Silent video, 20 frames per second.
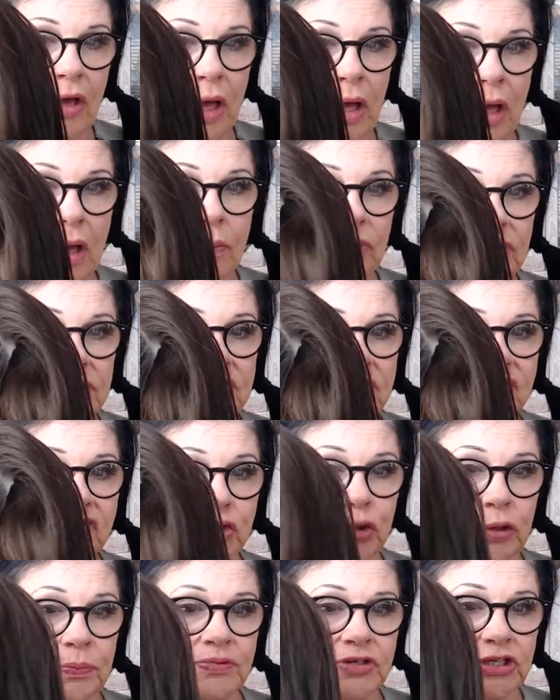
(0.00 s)
um, the
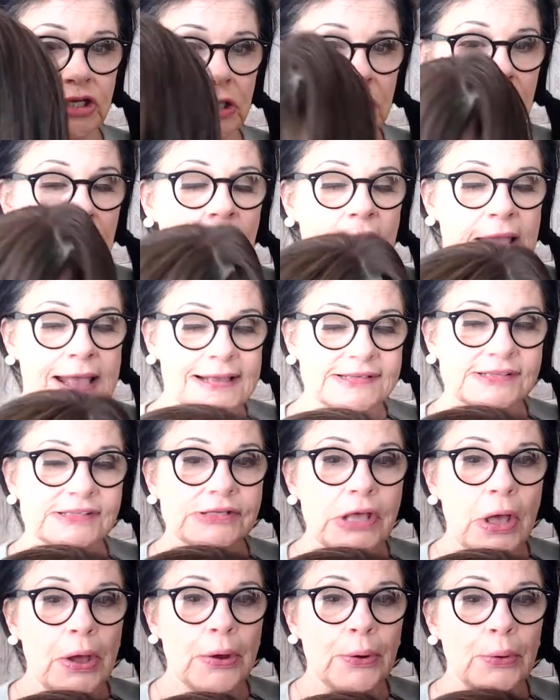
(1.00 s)
description.
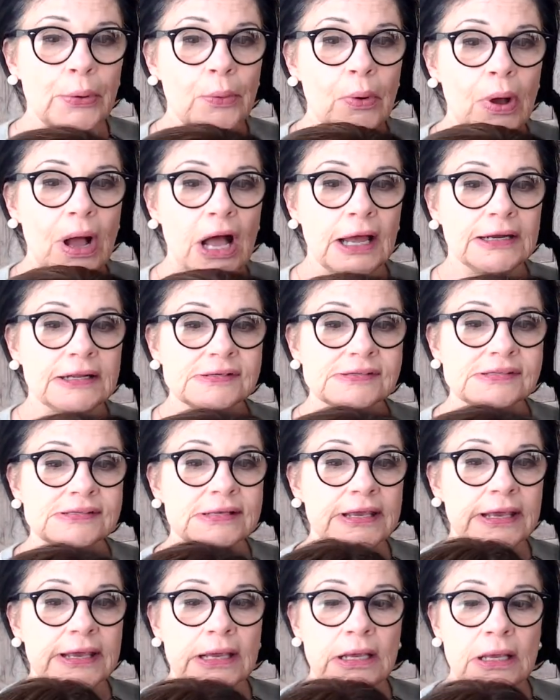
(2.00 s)
So
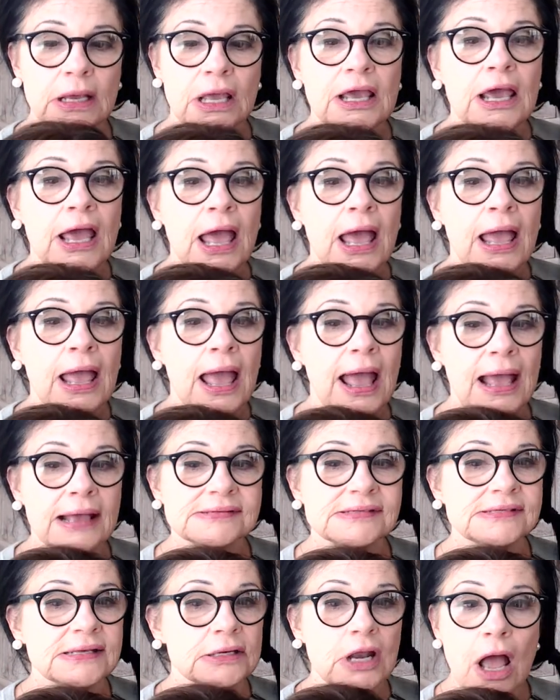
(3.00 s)
honestly,
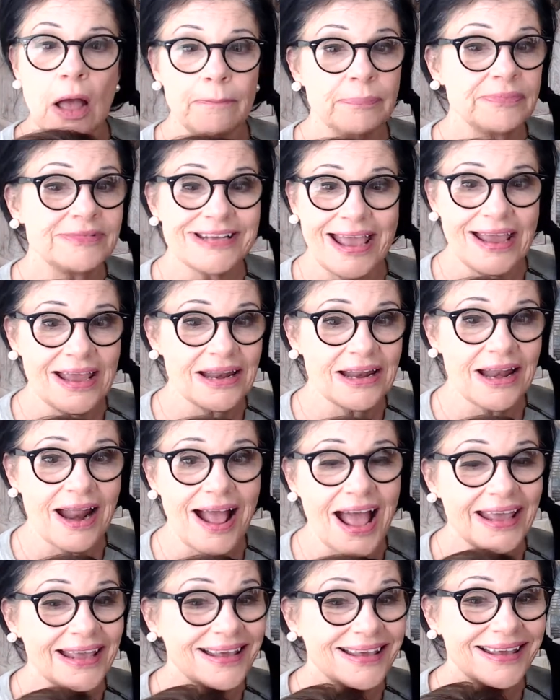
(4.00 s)
as an update,
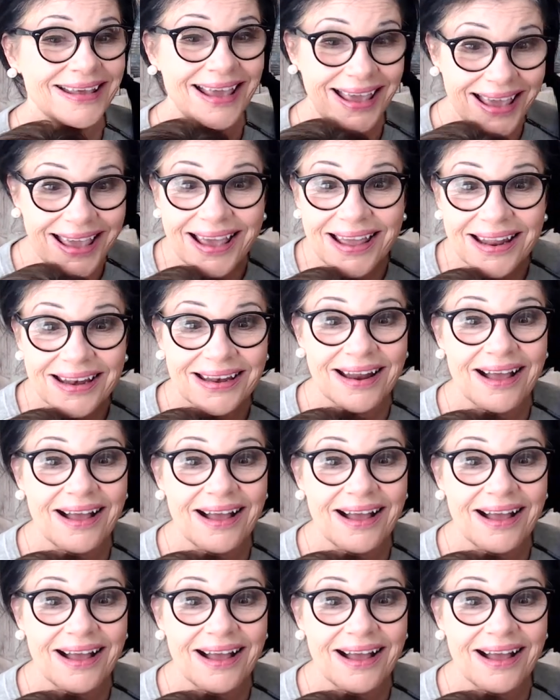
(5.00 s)
I can't